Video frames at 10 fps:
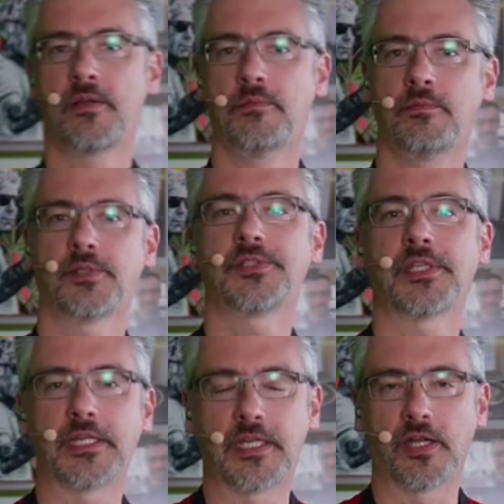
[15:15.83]
let's
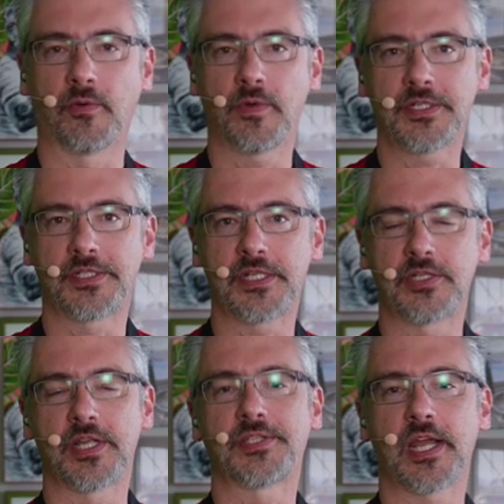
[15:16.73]
see here. What does
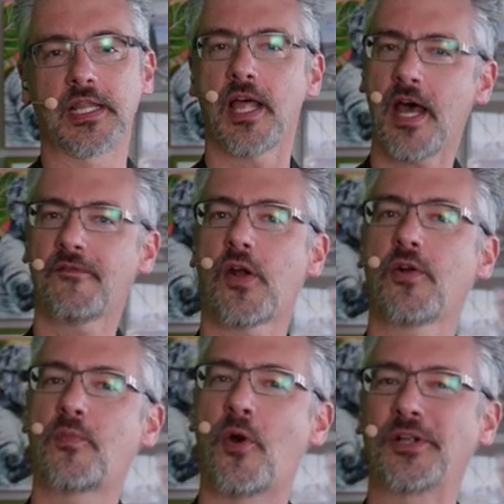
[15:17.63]
TJ say? A lot of our
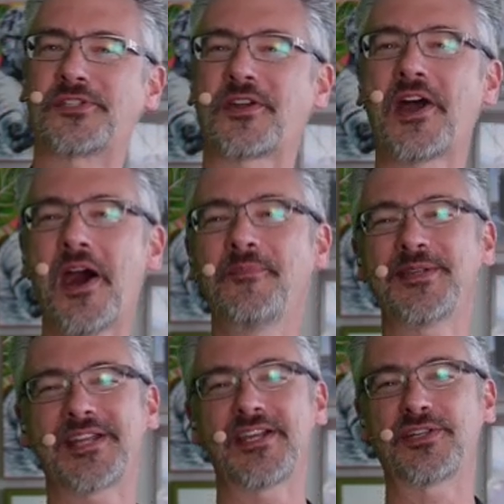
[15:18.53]
reports are
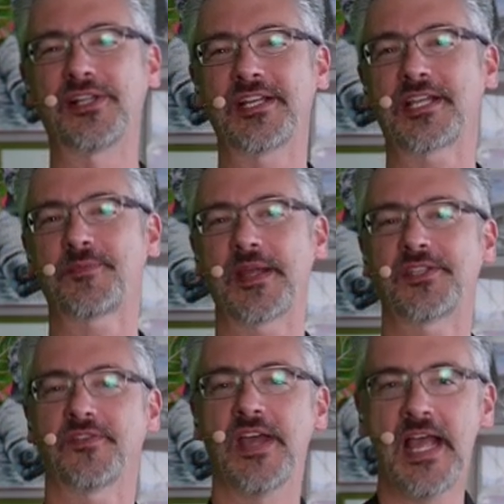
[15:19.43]
computationally
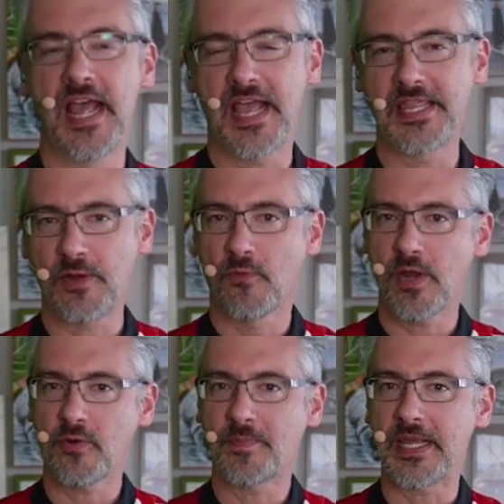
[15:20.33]
expensive and they
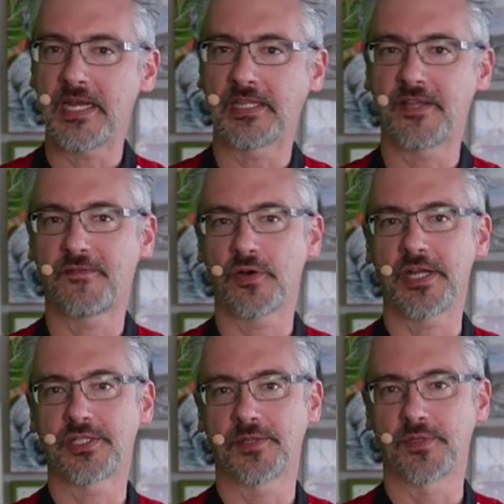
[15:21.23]
run repeatedly for
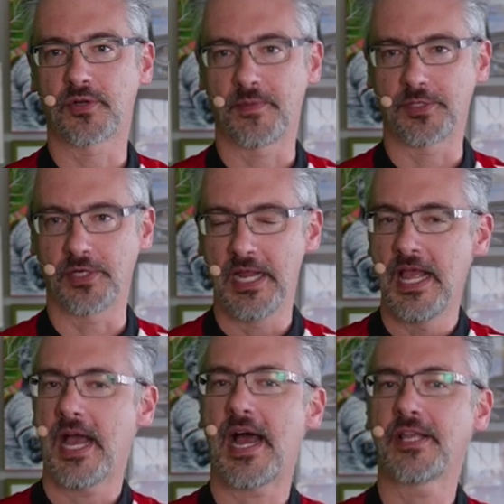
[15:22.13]
each subscription.
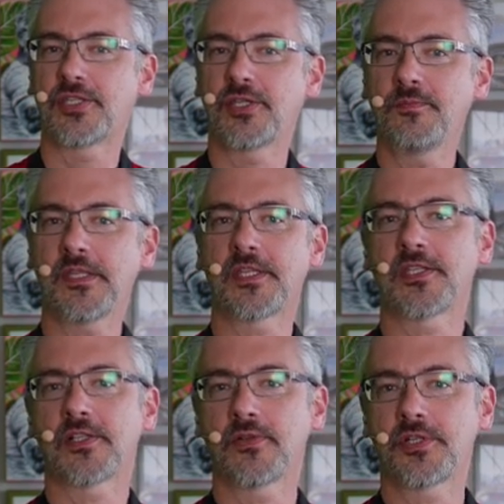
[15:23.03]
I assume that the
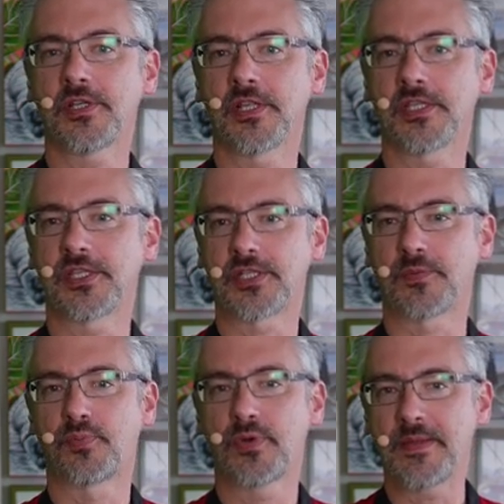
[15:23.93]
solution to this is to
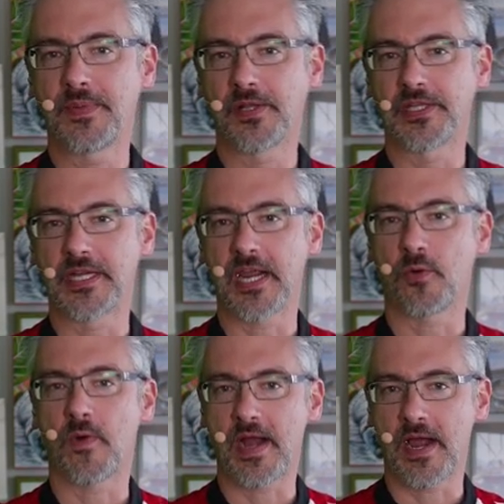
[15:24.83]
pre build the data
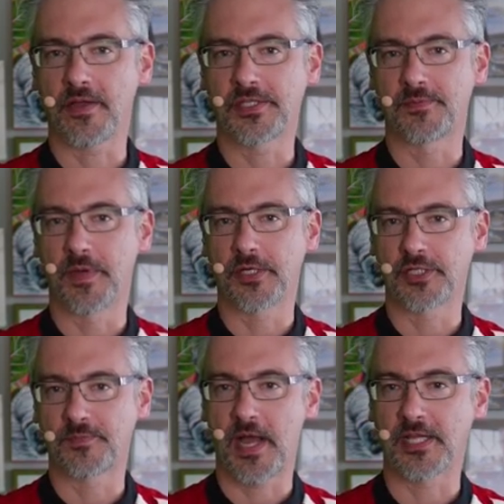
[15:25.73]
warehouse as much
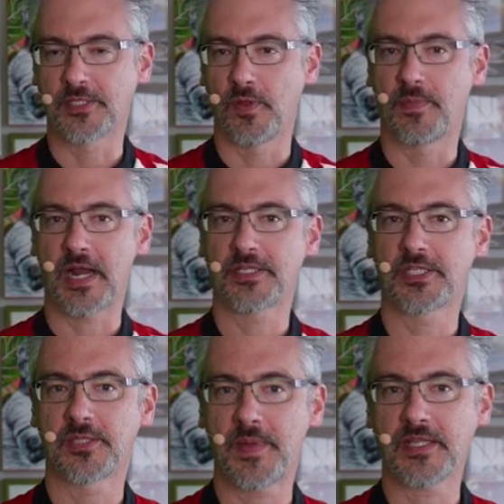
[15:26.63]
as possible, but I
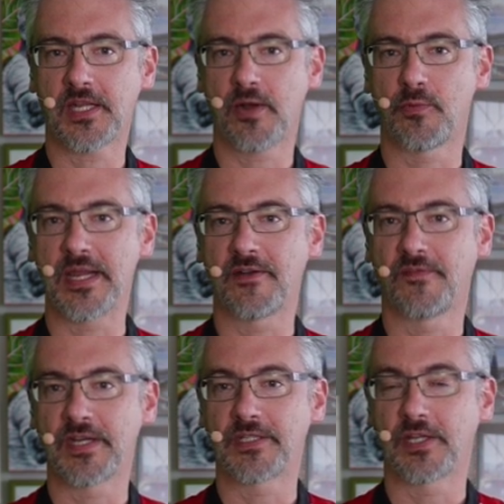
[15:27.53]
suspect that I'm
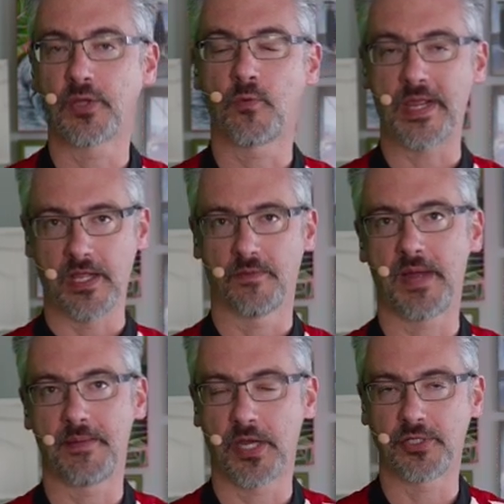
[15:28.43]
reinventing the wheel.
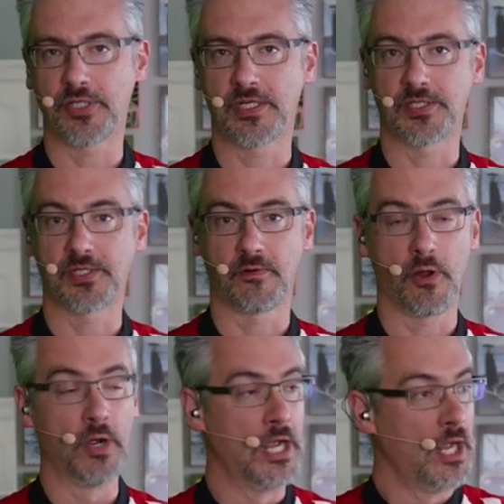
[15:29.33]
My budget is zero.
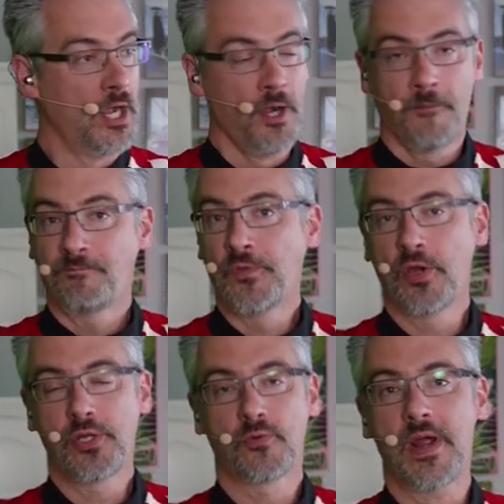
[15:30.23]
No,
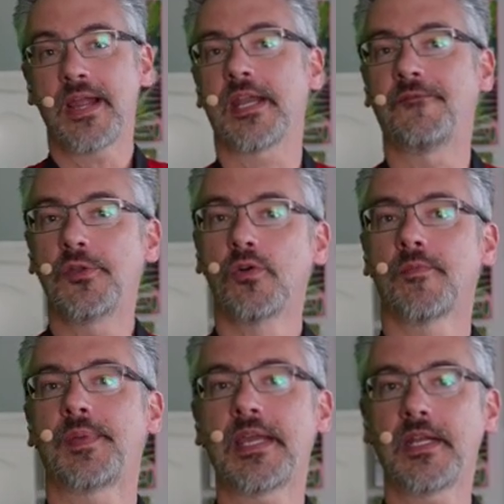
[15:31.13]
you're right. If you
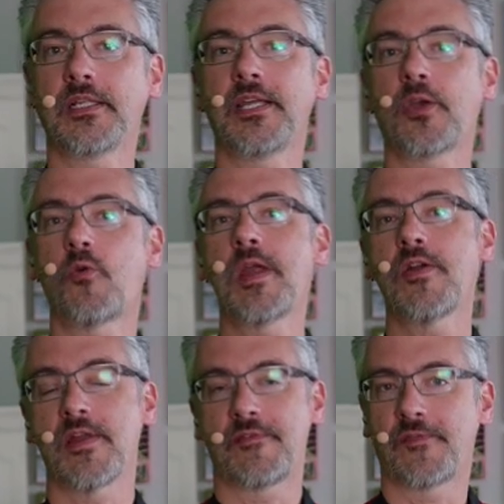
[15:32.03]
repeatedly
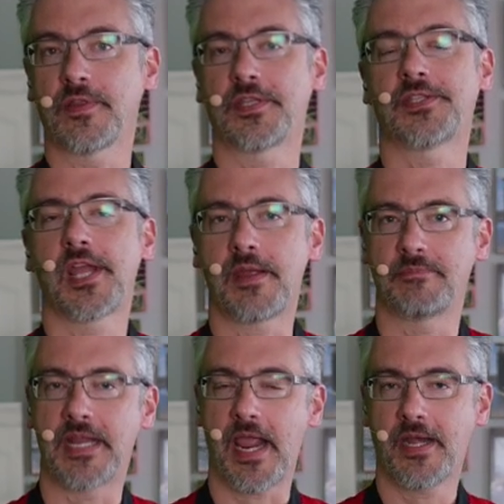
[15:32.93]
query for the same
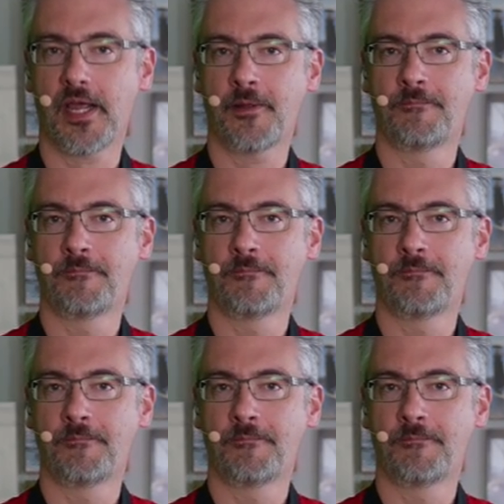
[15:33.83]
data,